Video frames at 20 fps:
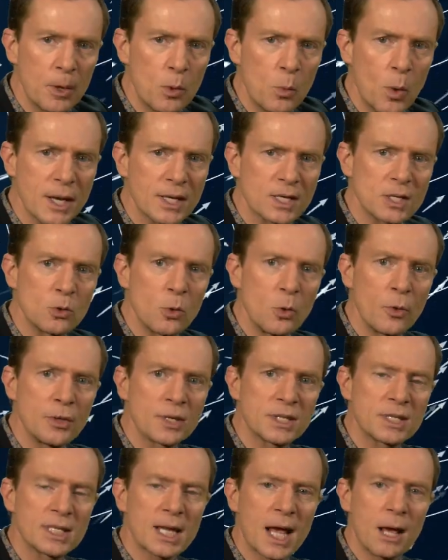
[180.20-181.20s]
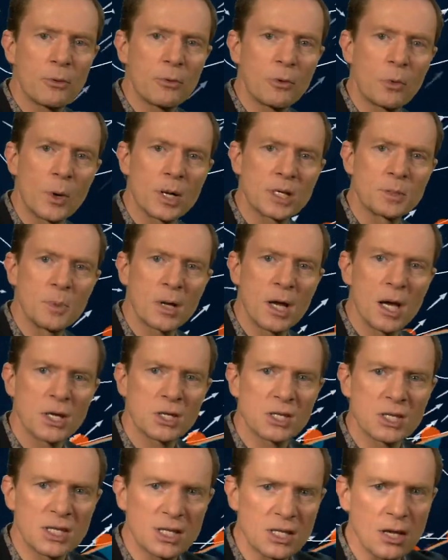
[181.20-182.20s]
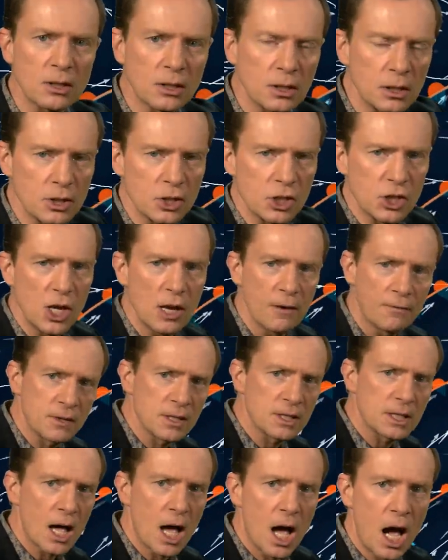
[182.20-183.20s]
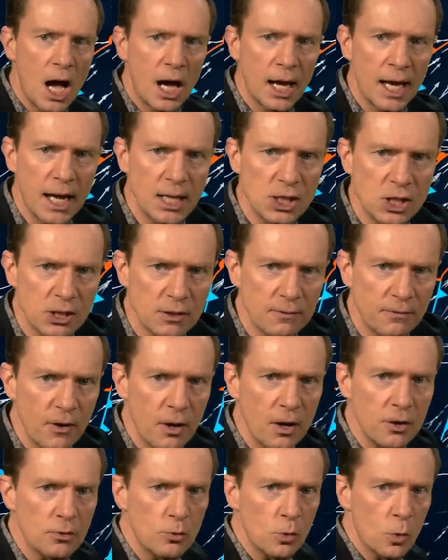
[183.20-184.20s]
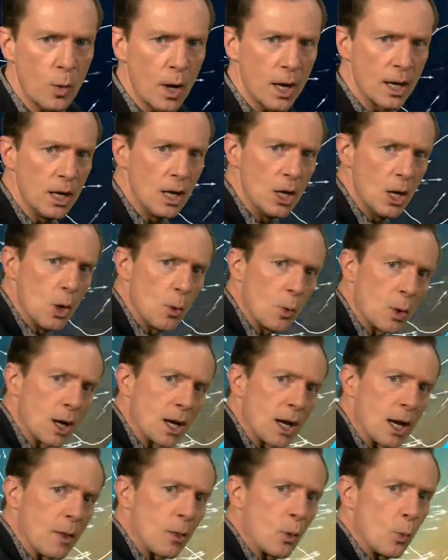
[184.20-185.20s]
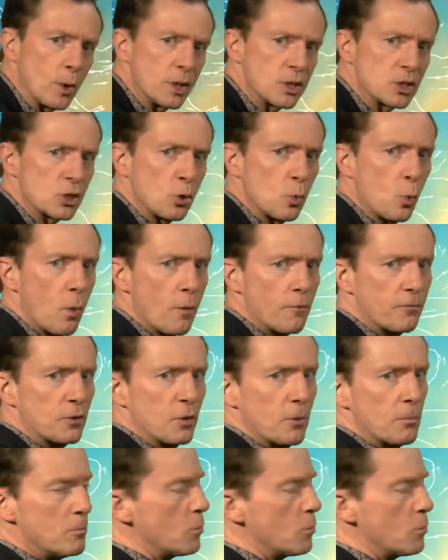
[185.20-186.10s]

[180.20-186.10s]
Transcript: the west or the southwest, but a subtle shift as the high edge is further away will allow the winds to waft up